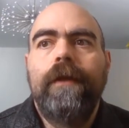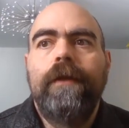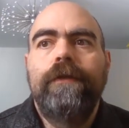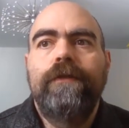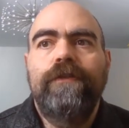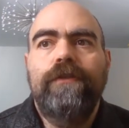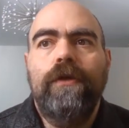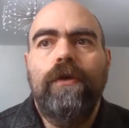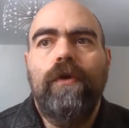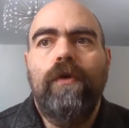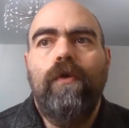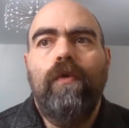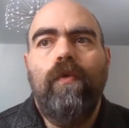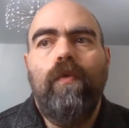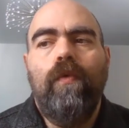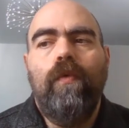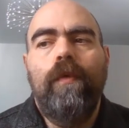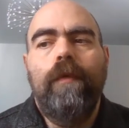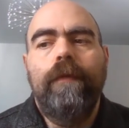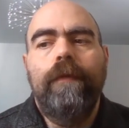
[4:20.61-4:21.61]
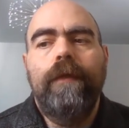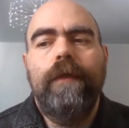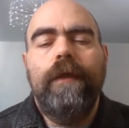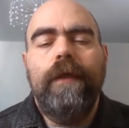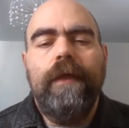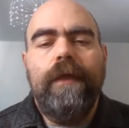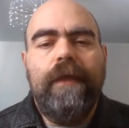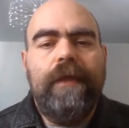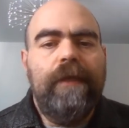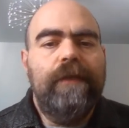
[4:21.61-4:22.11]
So
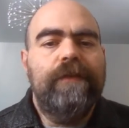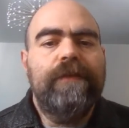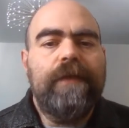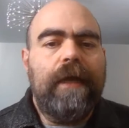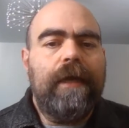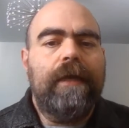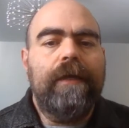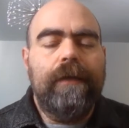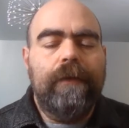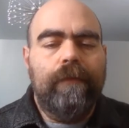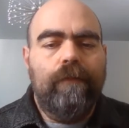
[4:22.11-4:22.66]
he's not